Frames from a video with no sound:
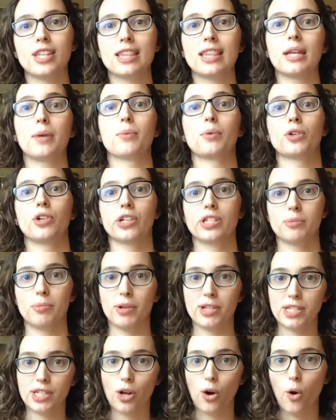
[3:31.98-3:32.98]
that they were
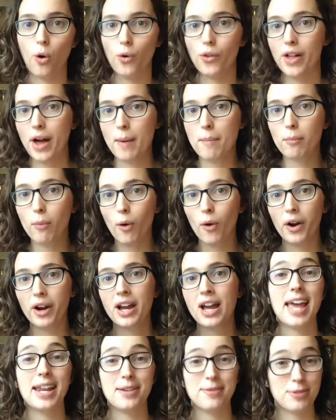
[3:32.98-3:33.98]
expressing a whole lot more.
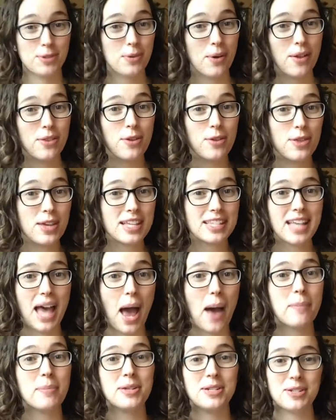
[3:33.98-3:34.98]
And a few other things
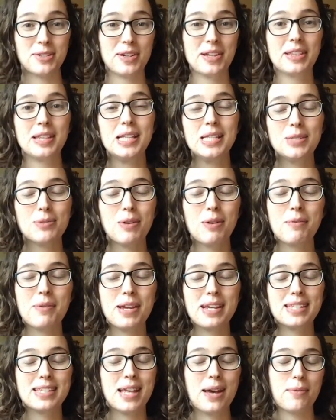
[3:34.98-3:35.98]
happened during these 3
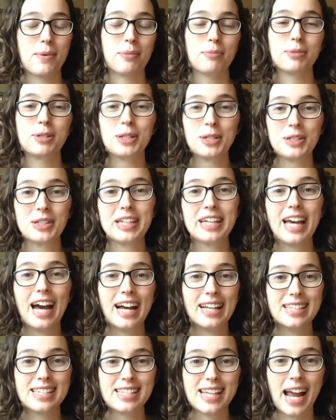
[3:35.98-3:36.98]
weeks that were purely
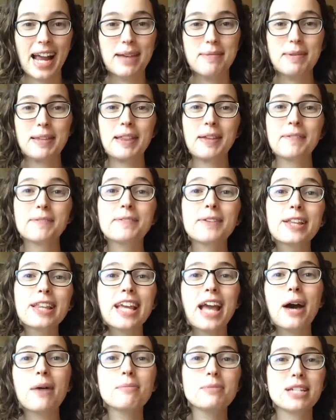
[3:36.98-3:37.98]
God's timing that
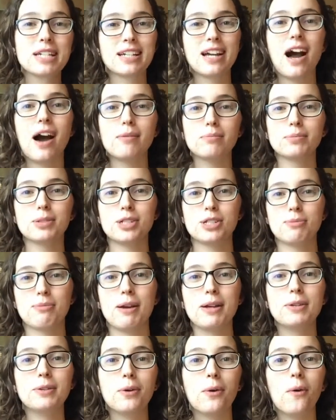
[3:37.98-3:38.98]
really helped me accomplish
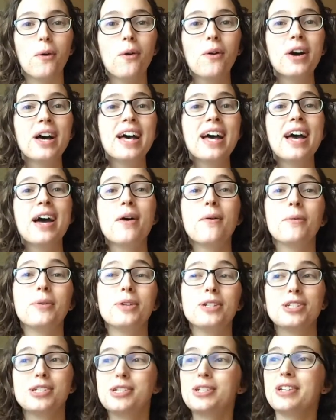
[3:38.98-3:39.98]
my goal,
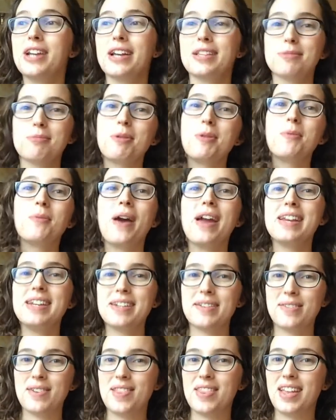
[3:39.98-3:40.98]
which turned out to be way
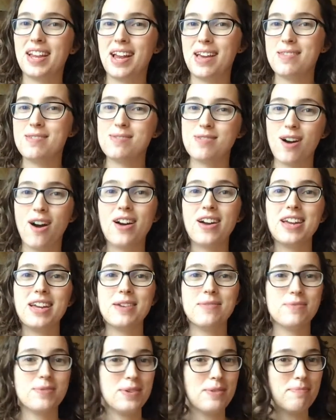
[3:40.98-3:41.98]
different than I thought
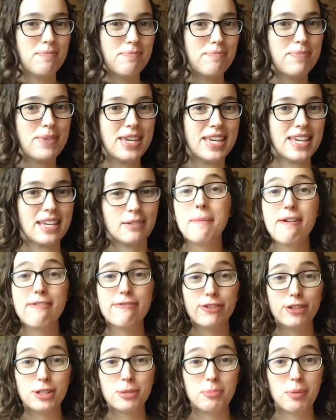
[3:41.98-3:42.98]
it would be. My
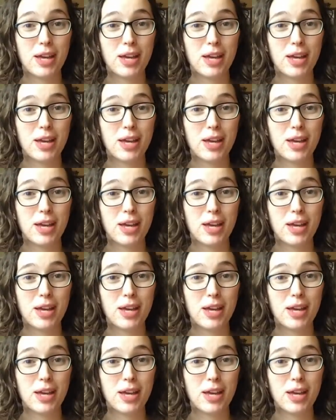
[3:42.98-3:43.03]
first